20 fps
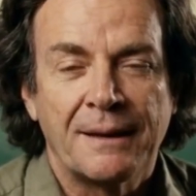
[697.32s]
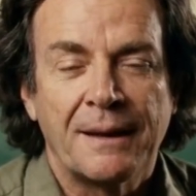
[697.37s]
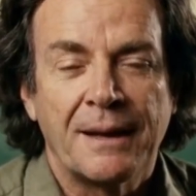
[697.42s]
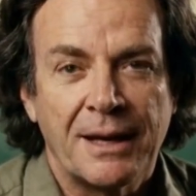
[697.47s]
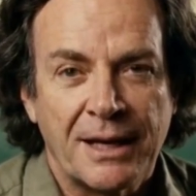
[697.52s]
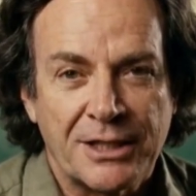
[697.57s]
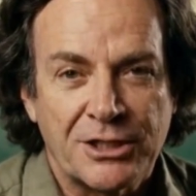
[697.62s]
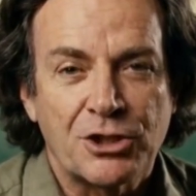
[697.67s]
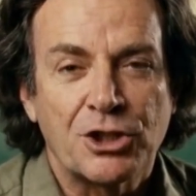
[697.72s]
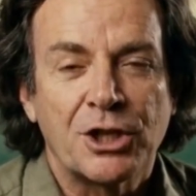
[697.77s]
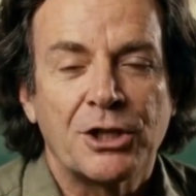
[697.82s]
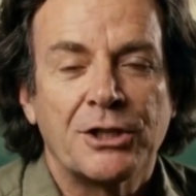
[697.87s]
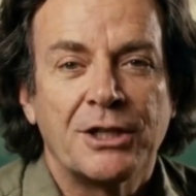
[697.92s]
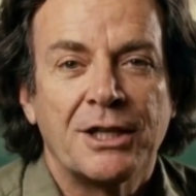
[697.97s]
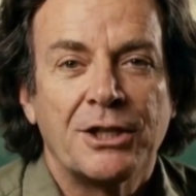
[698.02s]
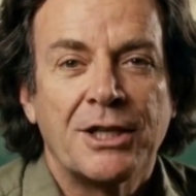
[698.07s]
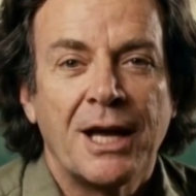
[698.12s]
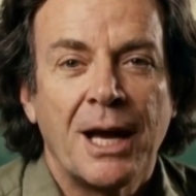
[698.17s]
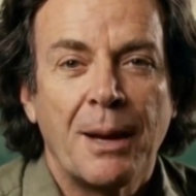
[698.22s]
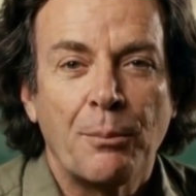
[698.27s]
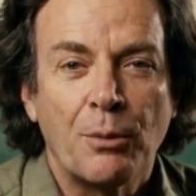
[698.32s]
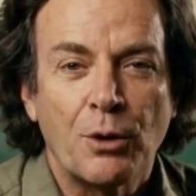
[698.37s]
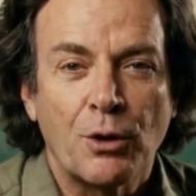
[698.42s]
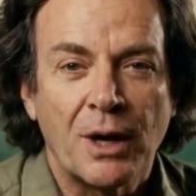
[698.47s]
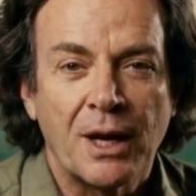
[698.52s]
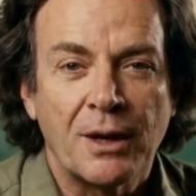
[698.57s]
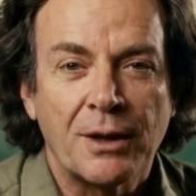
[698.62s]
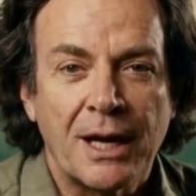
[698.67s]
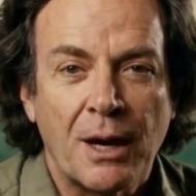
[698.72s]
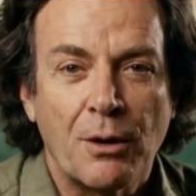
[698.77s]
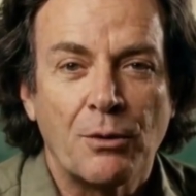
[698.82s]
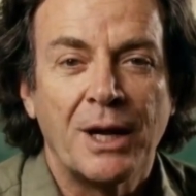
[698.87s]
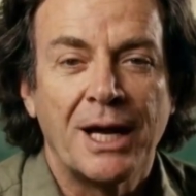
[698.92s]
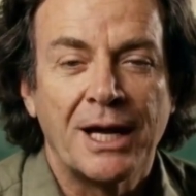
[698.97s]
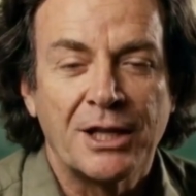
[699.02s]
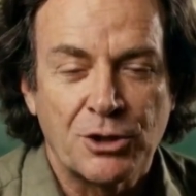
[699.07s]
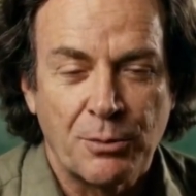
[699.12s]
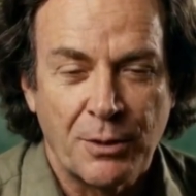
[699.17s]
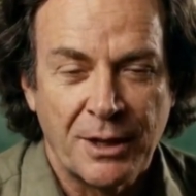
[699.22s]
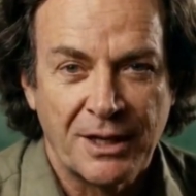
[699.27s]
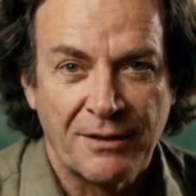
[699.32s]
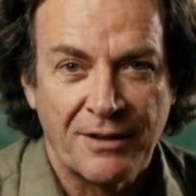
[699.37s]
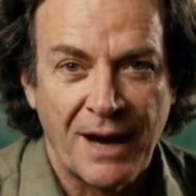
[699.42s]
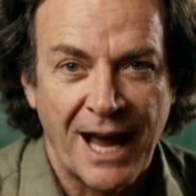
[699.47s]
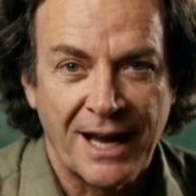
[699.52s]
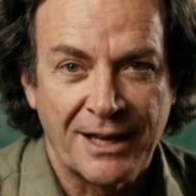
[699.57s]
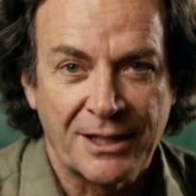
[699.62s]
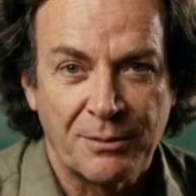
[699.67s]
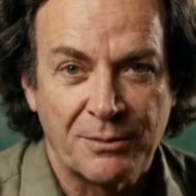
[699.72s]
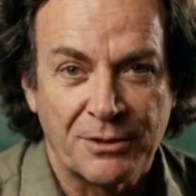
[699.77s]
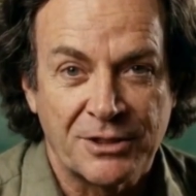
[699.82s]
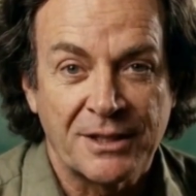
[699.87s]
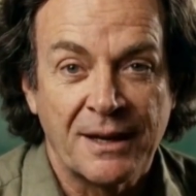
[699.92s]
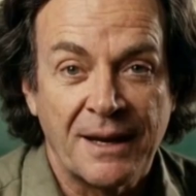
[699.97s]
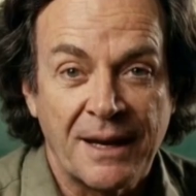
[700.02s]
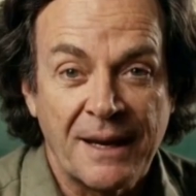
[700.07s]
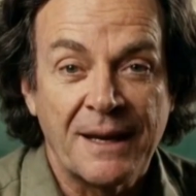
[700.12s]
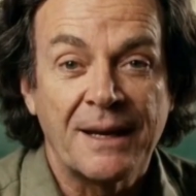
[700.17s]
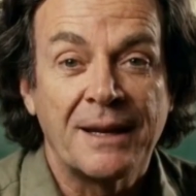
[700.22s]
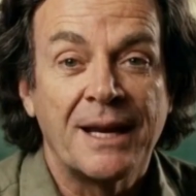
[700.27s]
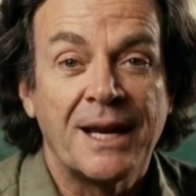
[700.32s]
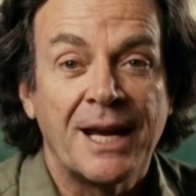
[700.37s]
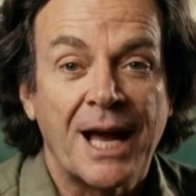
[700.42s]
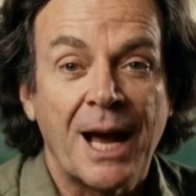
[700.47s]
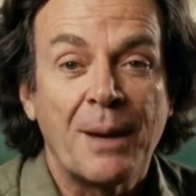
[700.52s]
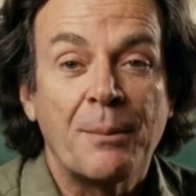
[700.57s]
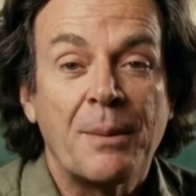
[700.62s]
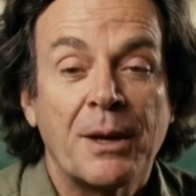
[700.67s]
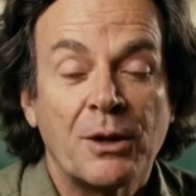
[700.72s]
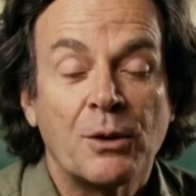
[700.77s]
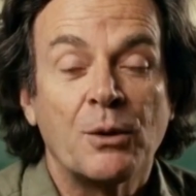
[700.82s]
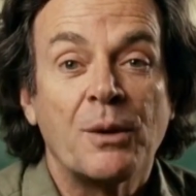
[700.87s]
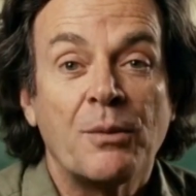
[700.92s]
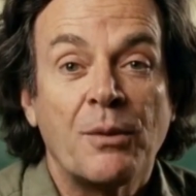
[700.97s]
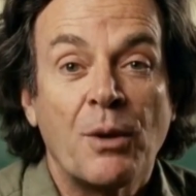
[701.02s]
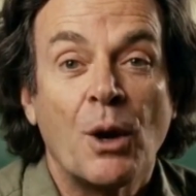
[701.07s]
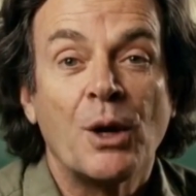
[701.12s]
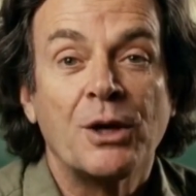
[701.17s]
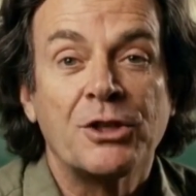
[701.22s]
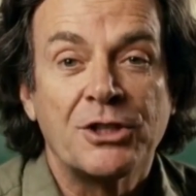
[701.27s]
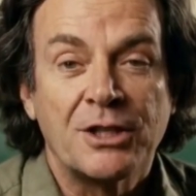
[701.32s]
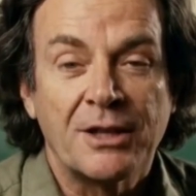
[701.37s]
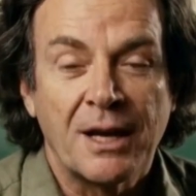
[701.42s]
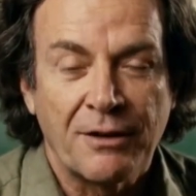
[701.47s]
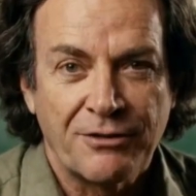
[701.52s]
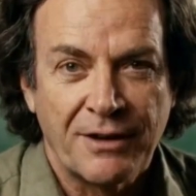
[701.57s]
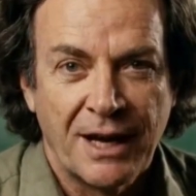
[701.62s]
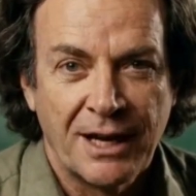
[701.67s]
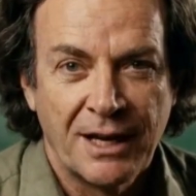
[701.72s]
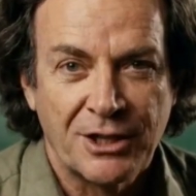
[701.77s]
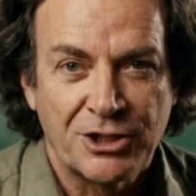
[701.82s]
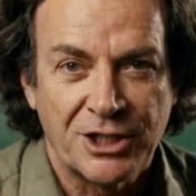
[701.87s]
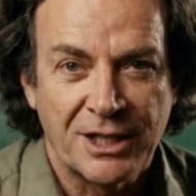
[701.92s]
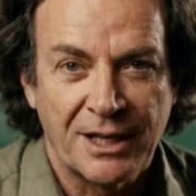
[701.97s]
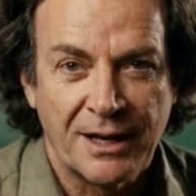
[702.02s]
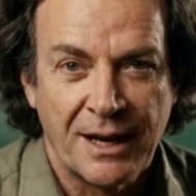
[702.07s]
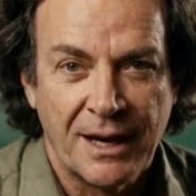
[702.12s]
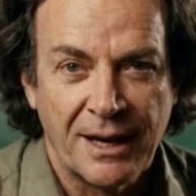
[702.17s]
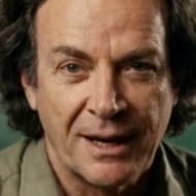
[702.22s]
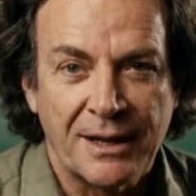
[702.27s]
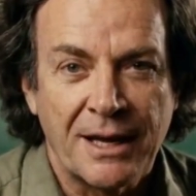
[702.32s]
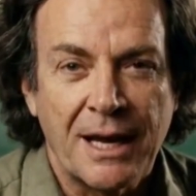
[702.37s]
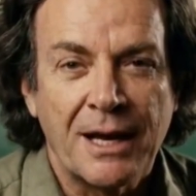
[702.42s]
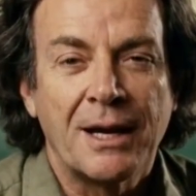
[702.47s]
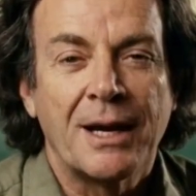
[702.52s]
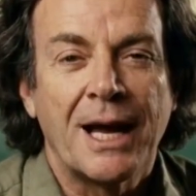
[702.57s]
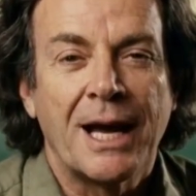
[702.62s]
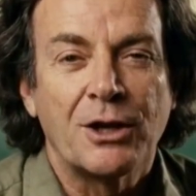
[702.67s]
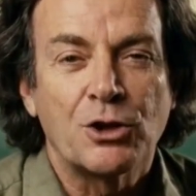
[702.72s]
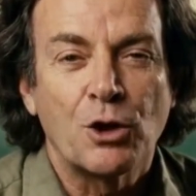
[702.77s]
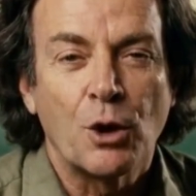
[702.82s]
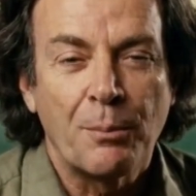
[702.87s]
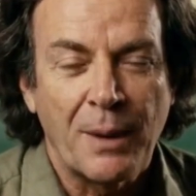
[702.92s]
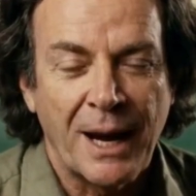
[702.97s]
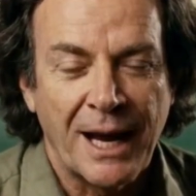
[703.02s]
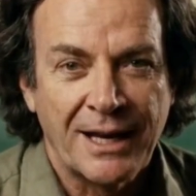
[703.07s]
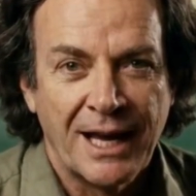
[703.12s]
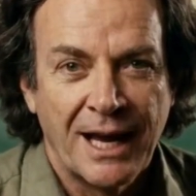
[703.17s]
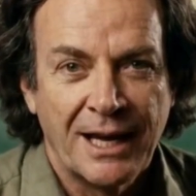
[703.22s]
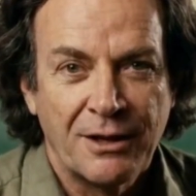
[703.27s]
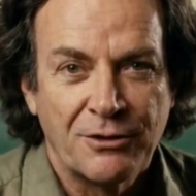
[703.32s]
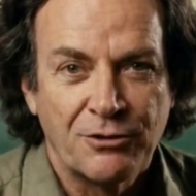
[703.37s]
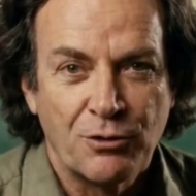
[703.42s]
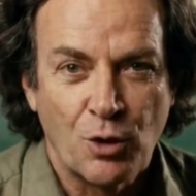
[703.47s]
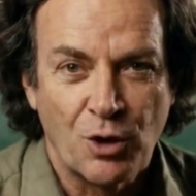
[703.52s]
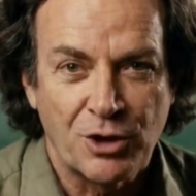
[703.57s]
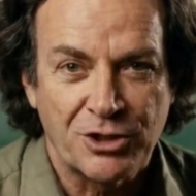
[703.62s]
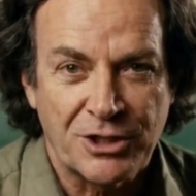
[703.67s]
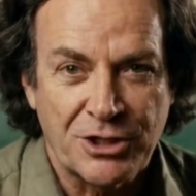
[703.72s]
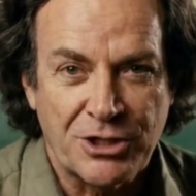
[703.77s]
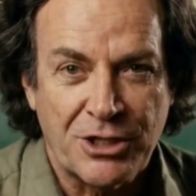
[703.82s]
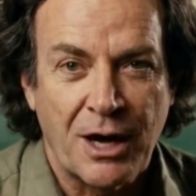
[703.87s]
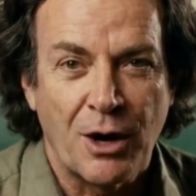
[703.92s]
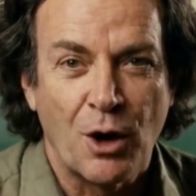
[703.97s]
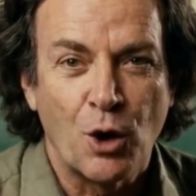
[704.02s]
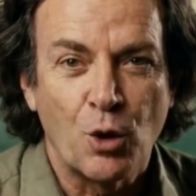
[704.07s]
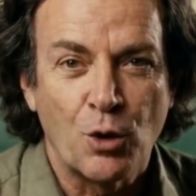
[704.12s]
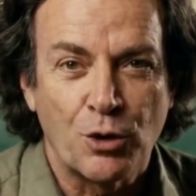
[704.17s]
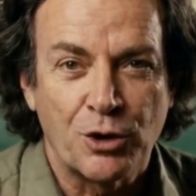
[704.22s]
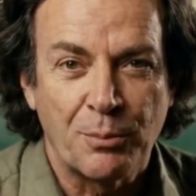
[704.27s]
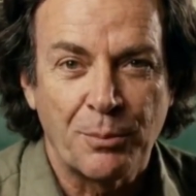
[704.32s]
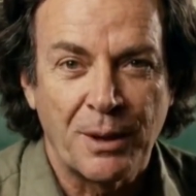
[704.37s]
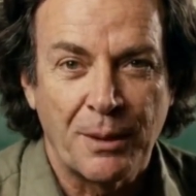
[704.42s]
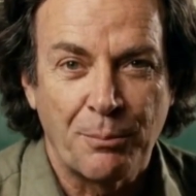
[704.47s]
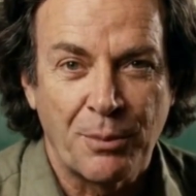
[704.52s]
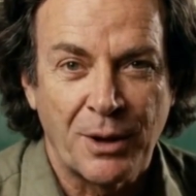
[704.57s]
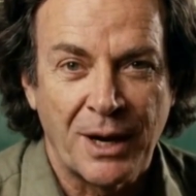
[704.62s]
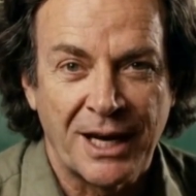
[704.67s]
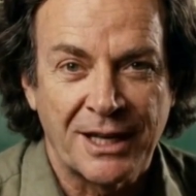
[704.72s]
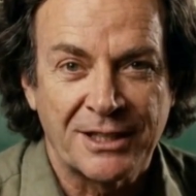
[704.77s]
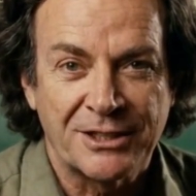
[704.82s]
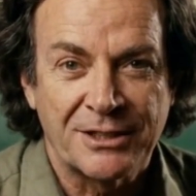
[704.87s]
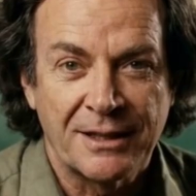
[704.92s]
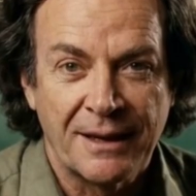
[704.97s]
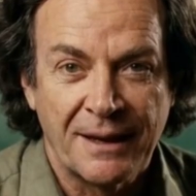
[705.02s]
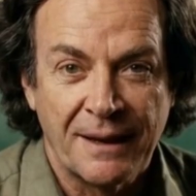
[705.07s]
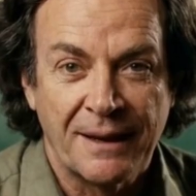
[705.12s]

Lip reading: It's just a temporary arrangement of atoms that happen to have lost enough energy that electromagnetic forces can hold them in place.